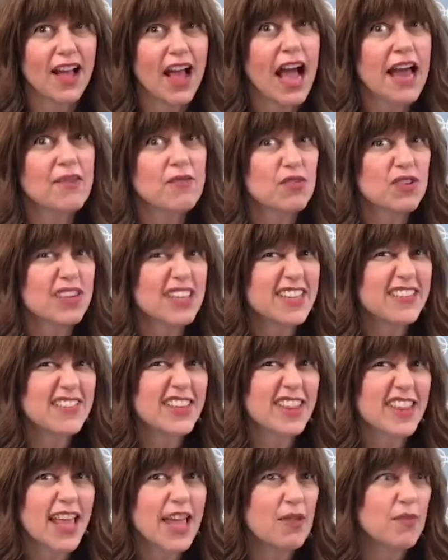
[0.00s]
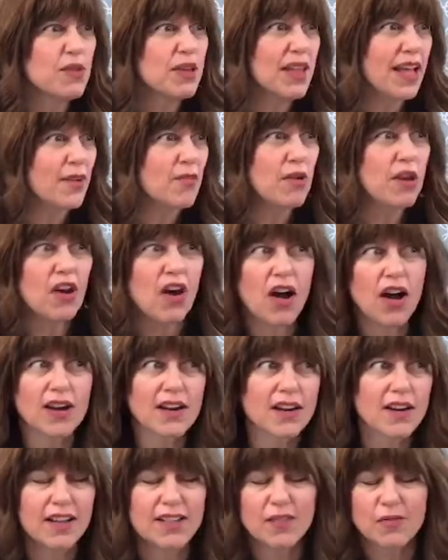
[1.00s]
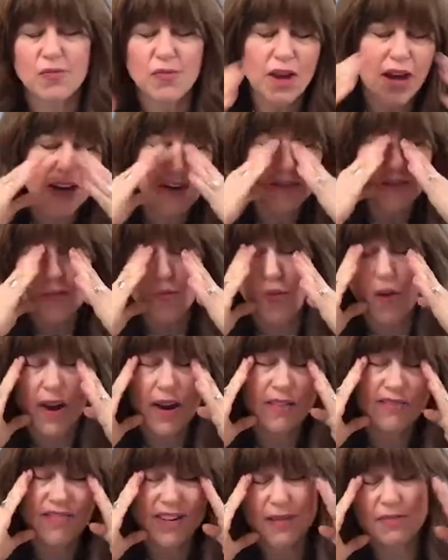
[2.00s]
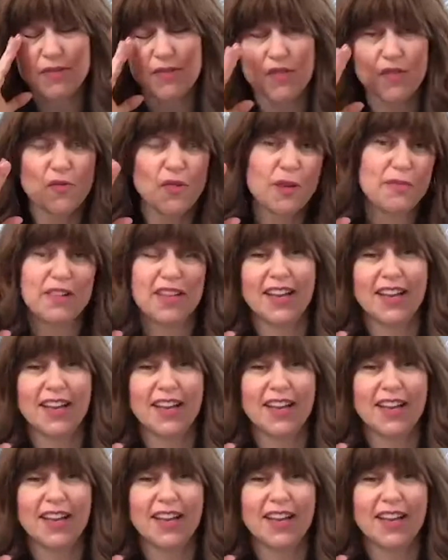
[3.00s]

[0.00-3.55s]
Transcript: And we're even late. The we like went are on and on the wa- the wireframes for the it website.